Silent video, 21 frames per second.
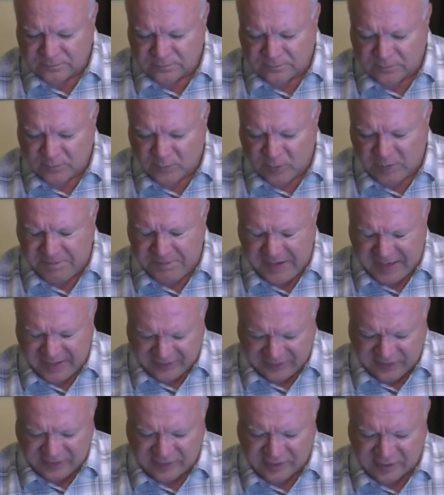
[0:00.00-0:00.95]
We beg
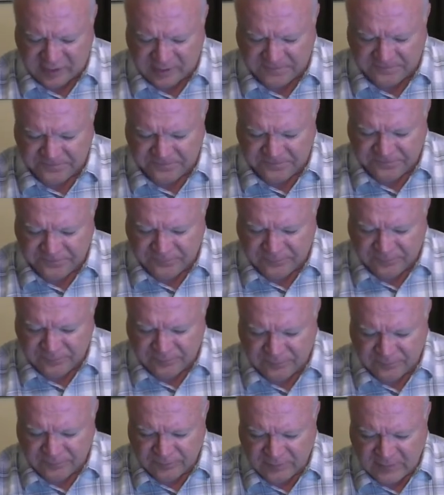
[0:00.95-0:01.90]
this
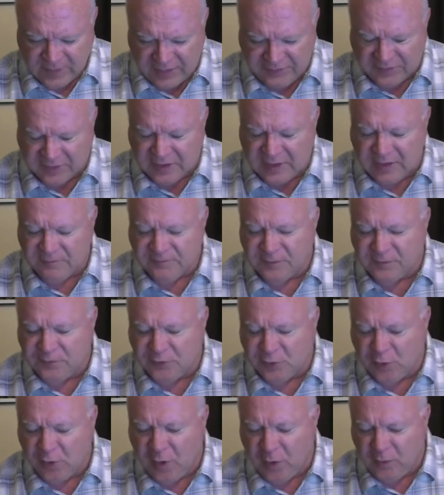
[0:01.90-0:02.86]
and the gift of
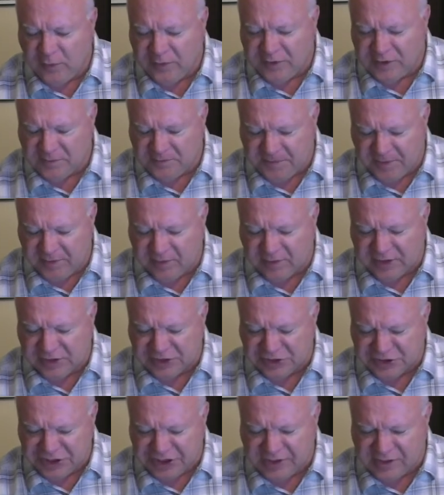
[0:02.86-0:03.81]
your Holy Spirit in
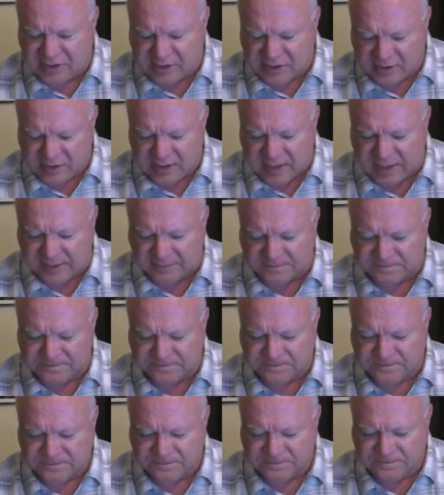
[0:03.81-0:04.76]
Jesus' name.
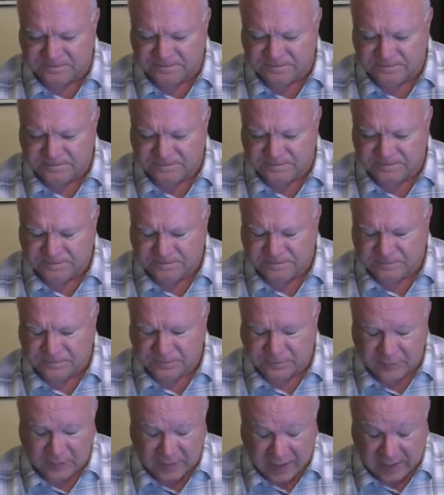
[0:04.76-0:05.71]

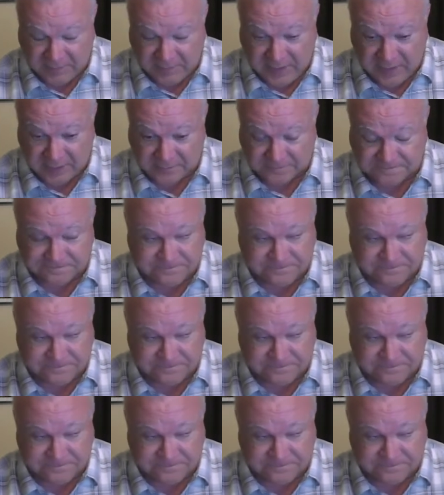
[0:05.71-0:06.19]
Amen.